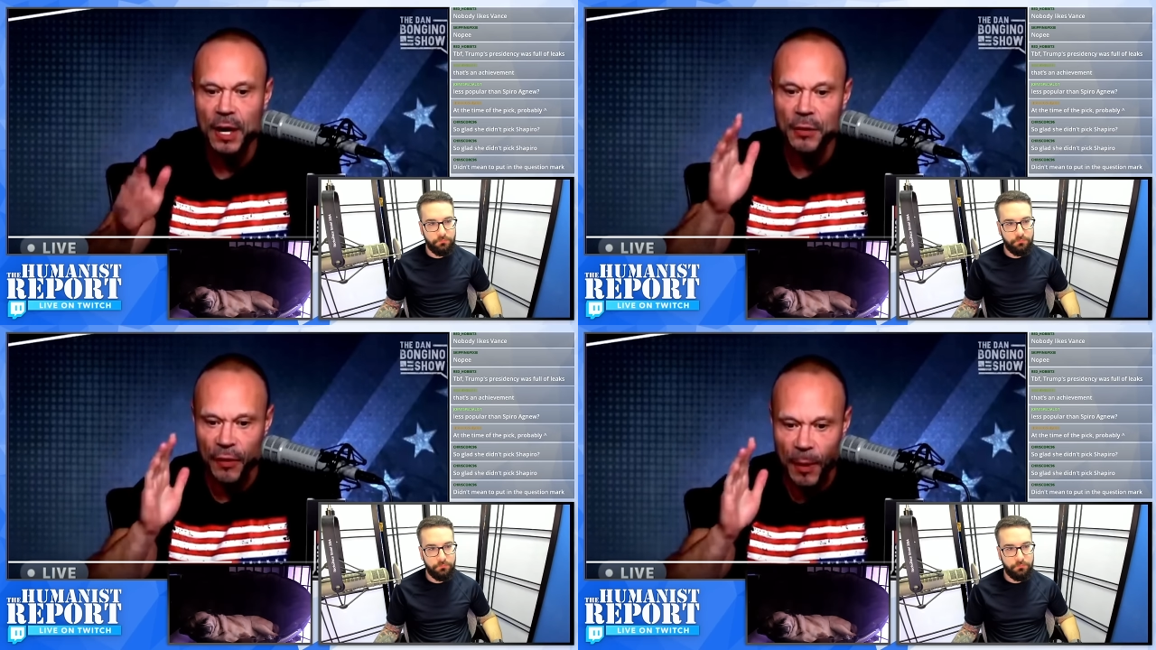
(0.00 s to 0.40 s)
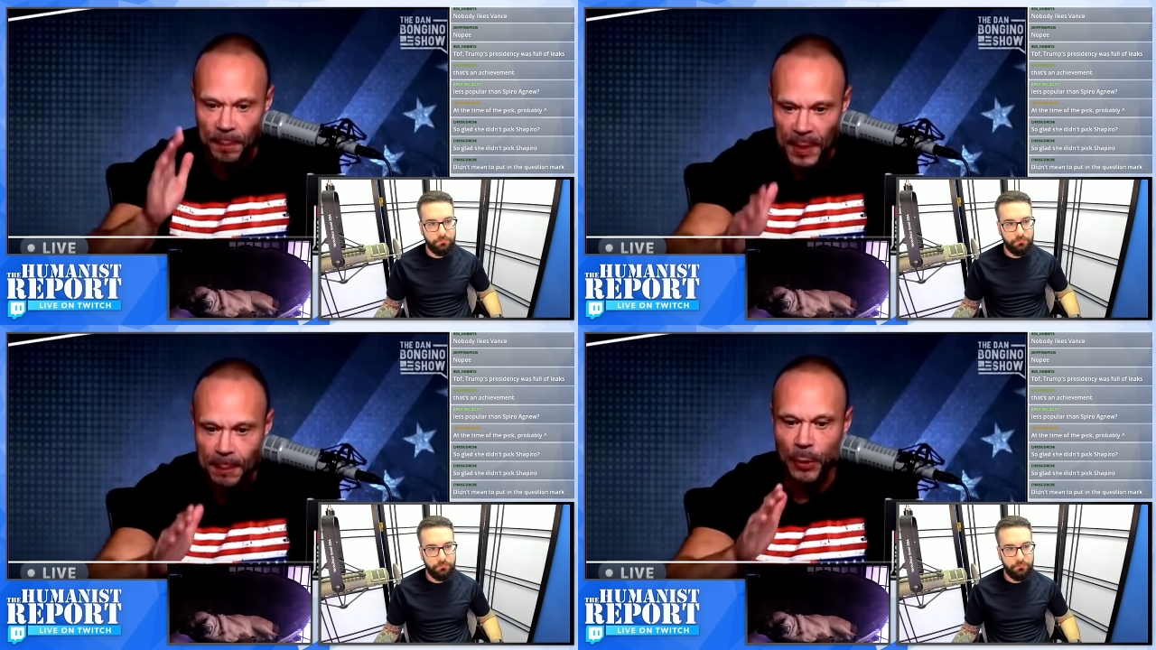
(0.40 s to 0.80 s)
Speaker 1: from
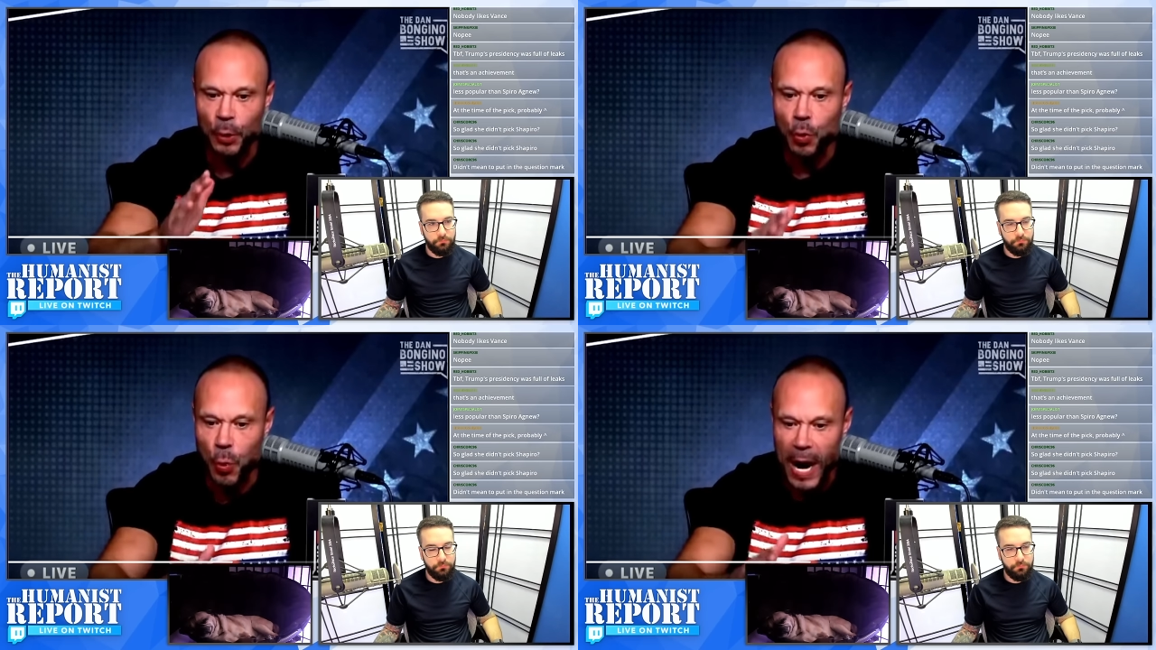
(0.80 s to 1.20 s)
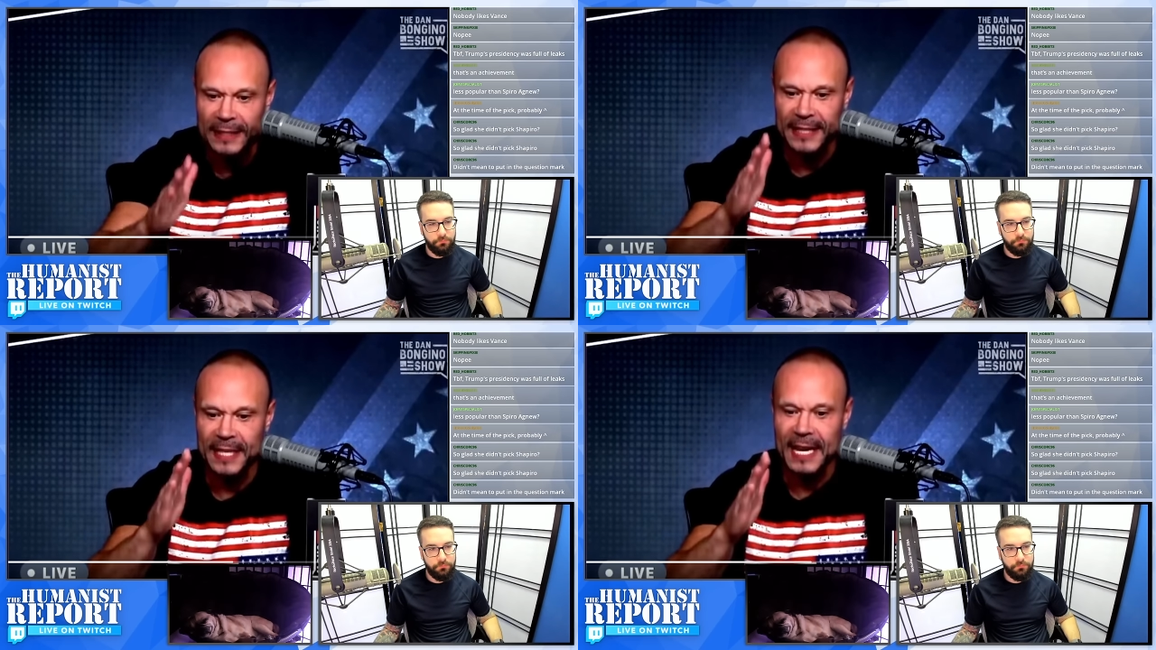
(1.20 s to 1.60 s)
people who
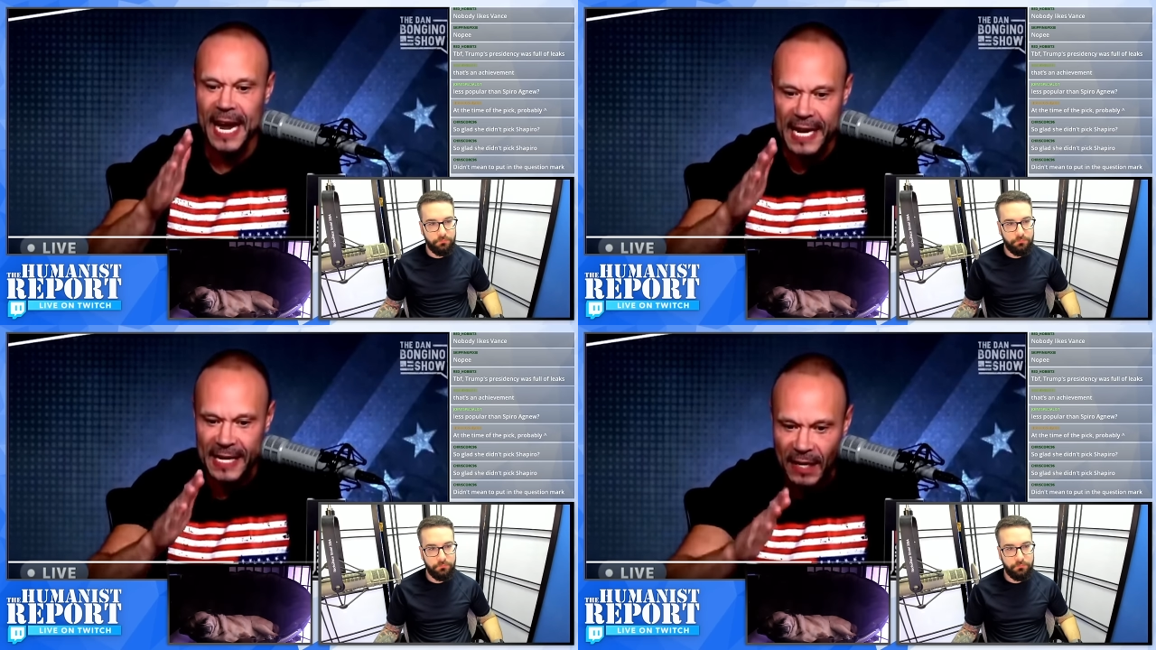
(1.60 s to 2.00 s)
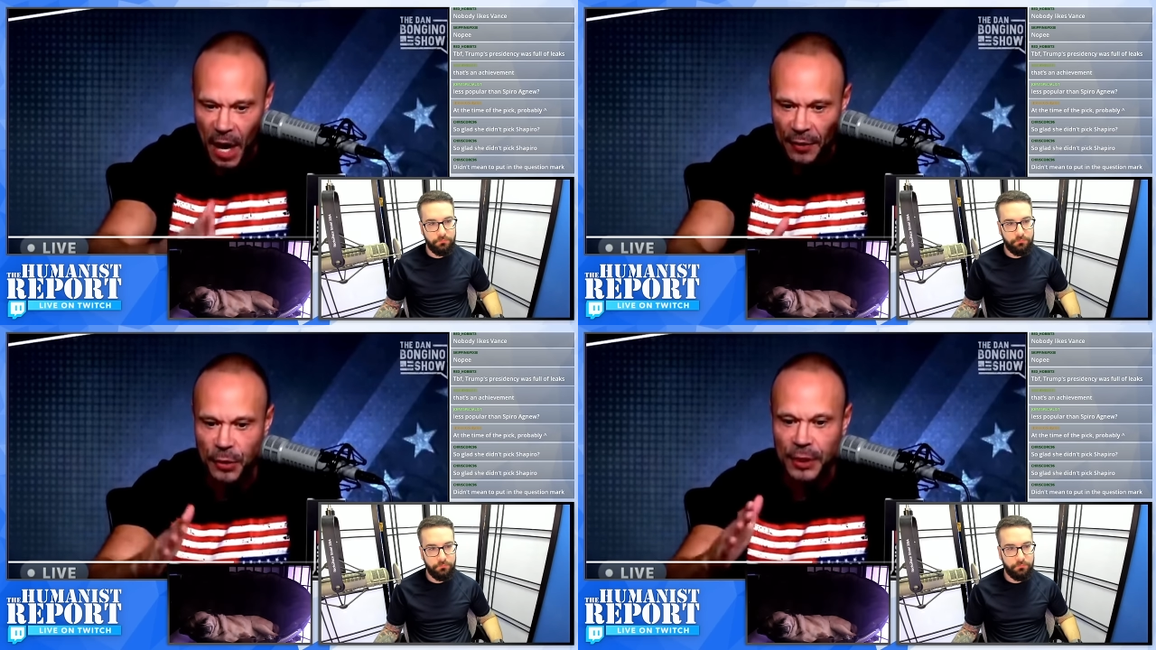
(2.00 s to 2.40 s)
wanted
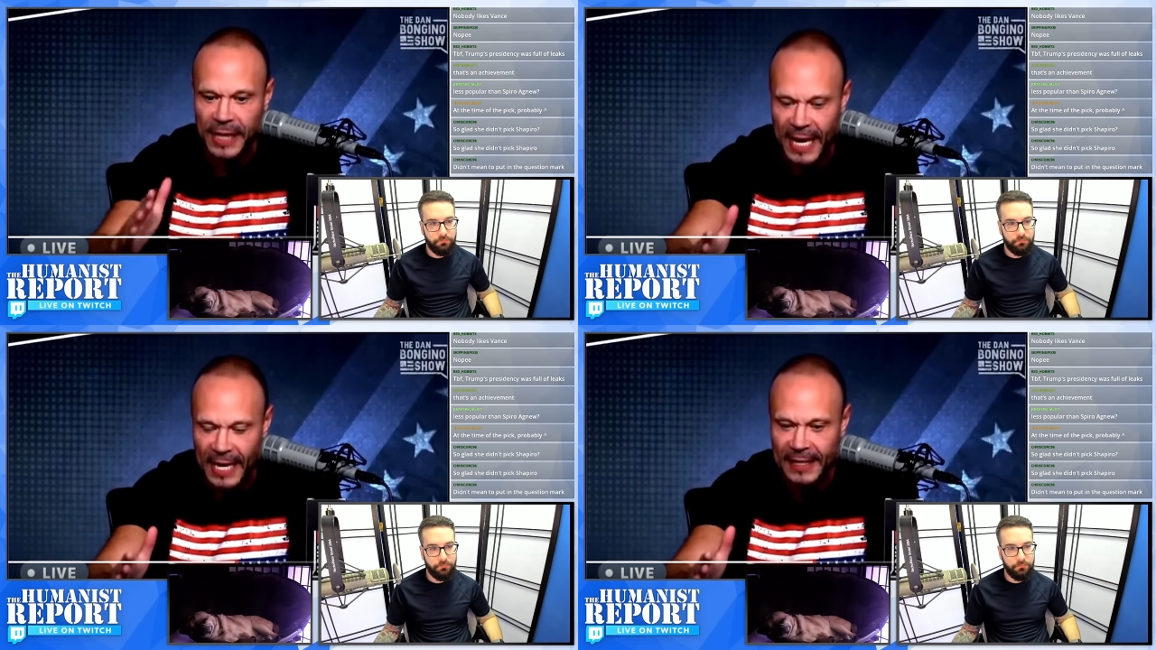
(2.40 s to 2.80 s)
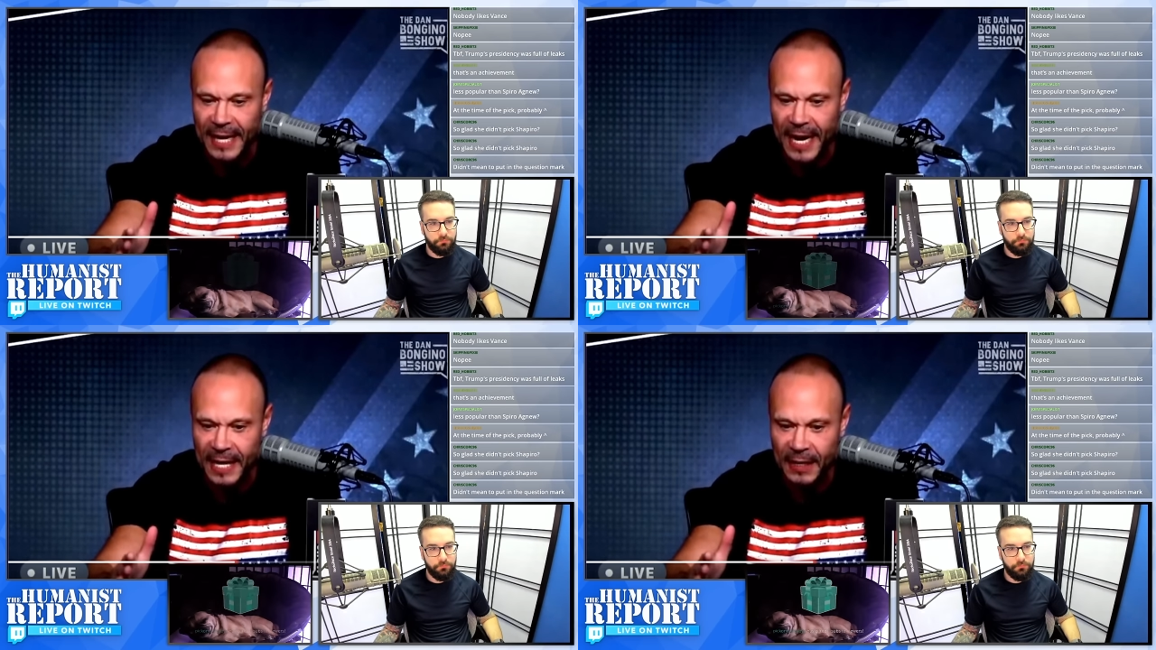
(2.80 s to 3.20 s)
another
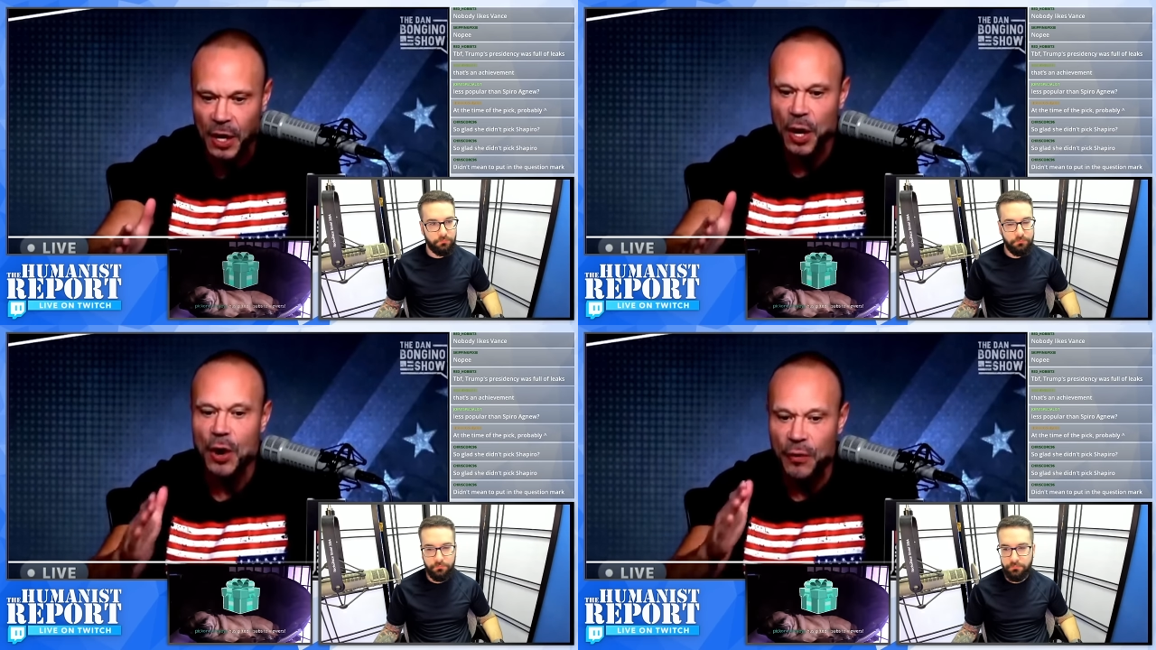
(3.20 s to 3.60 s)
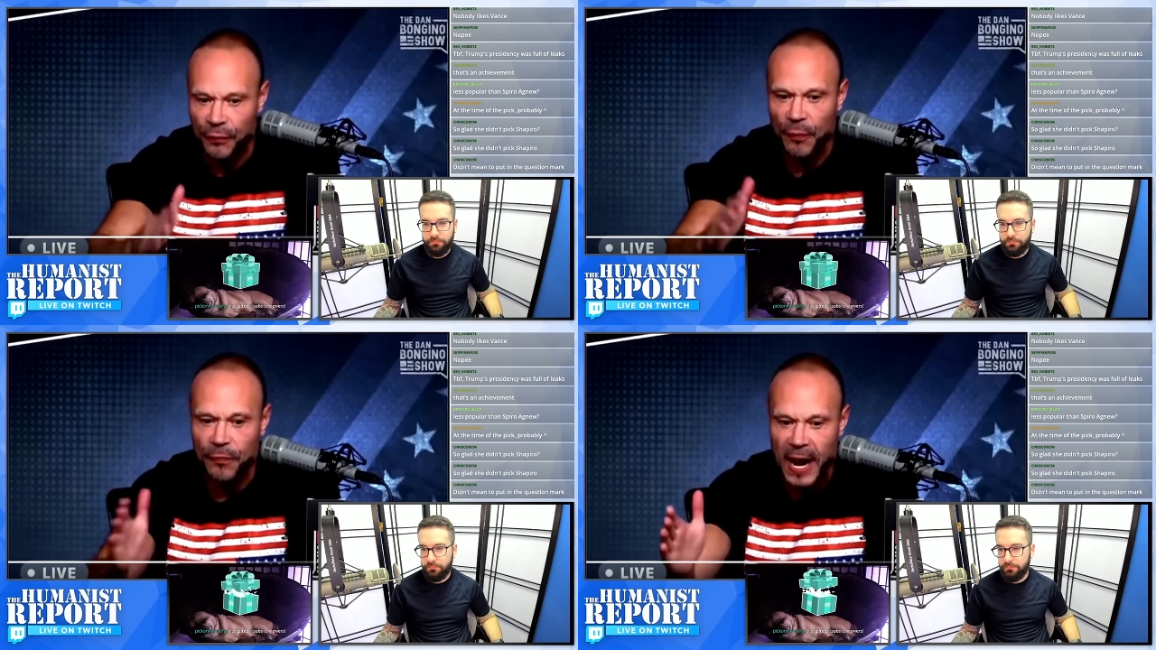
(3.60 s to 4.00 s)
candidate
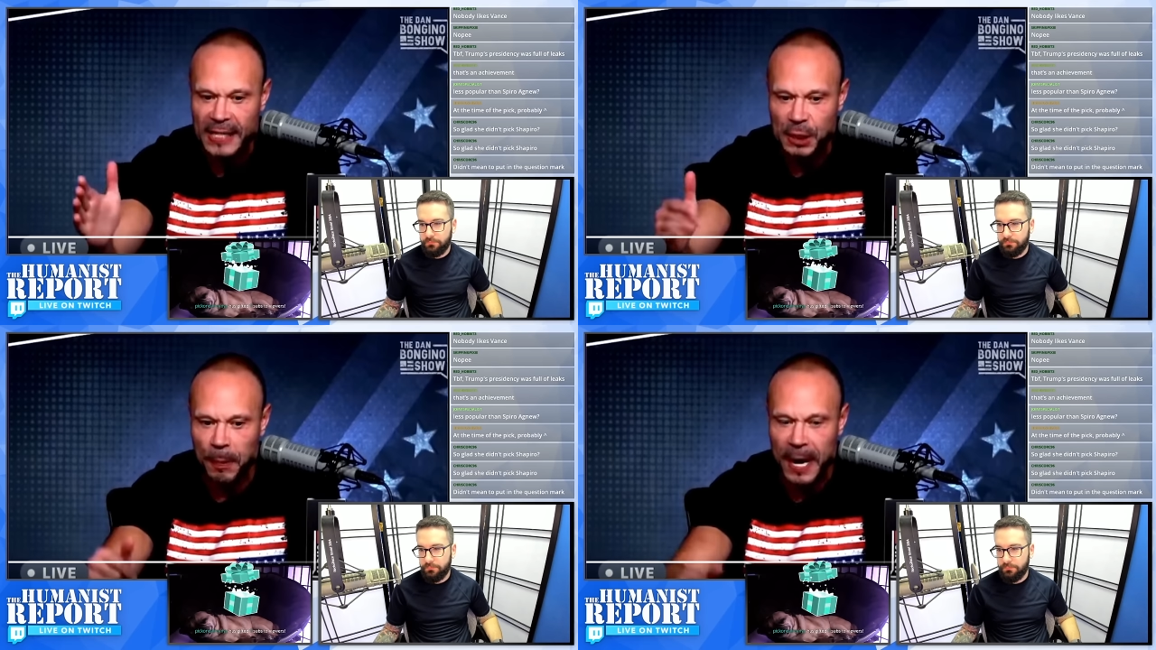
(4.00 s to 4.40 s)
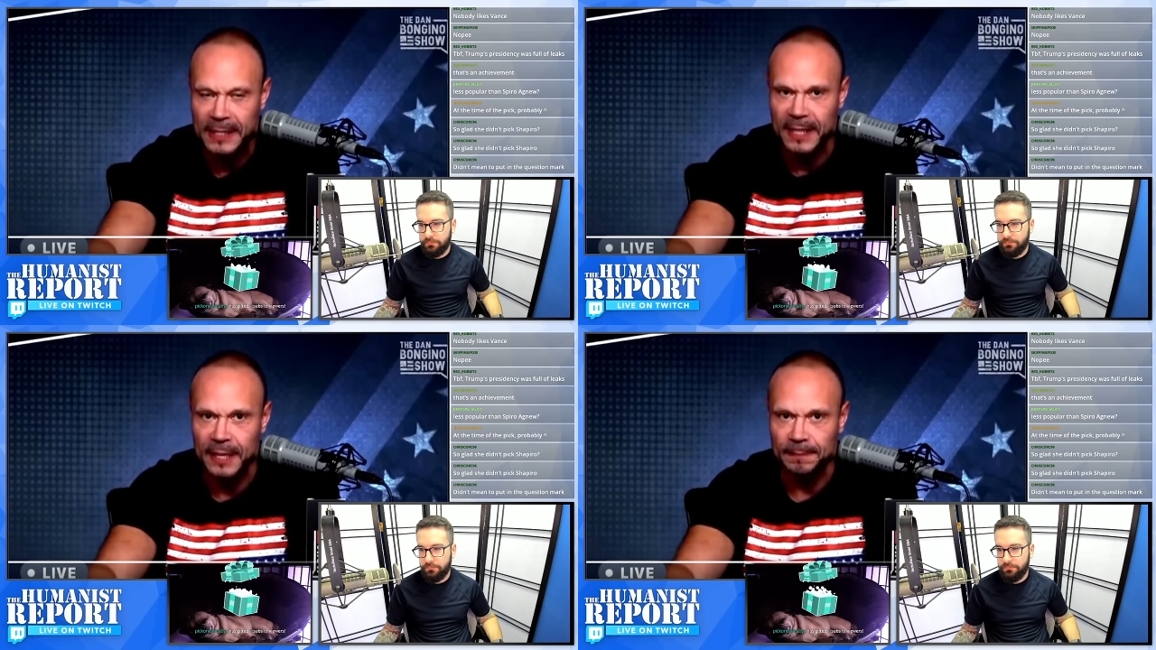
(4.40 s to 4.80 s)
for vice
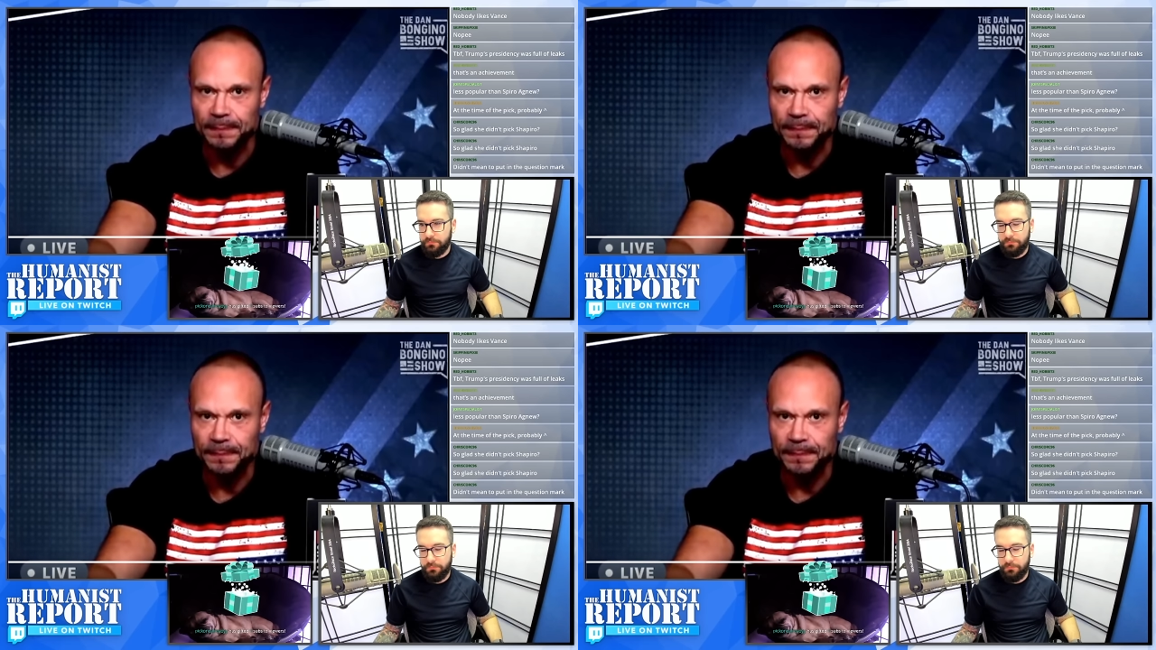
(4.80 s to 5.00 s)
president.